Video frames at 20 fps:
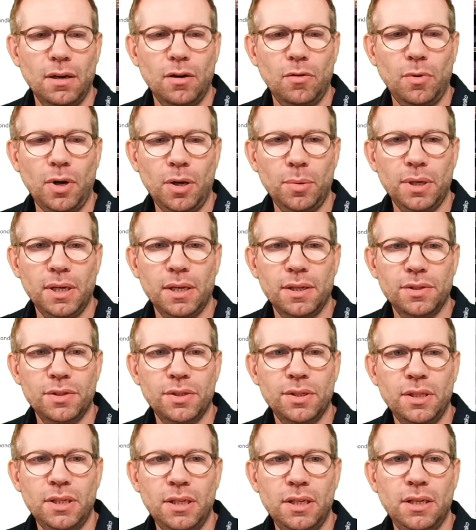where we can
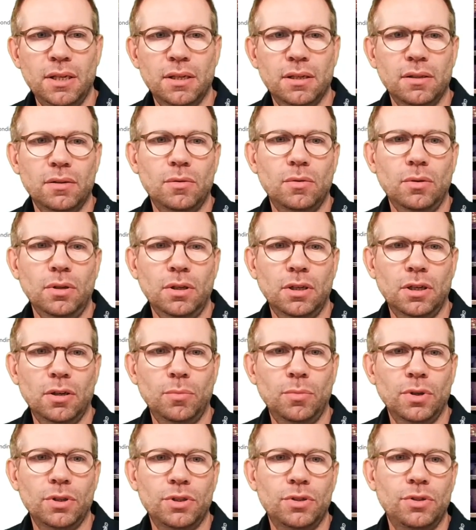see
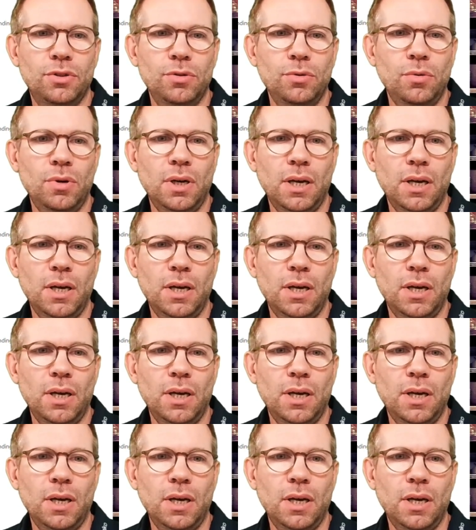what to do,